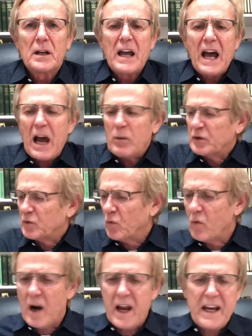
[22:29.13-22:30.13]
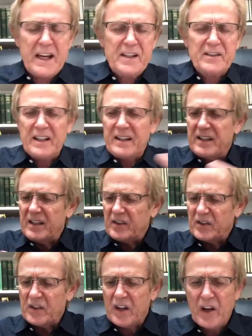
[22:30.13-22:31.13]
I was raised in
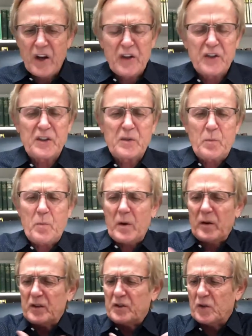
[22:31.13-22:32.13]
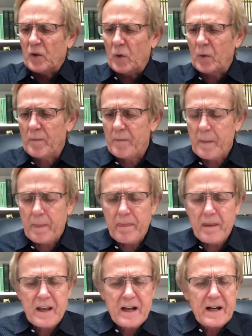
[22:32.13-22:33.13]
this spiritual
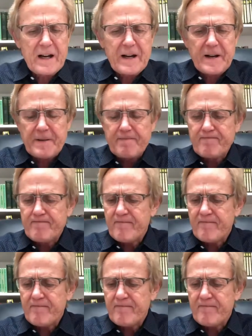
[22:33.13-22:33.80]
um,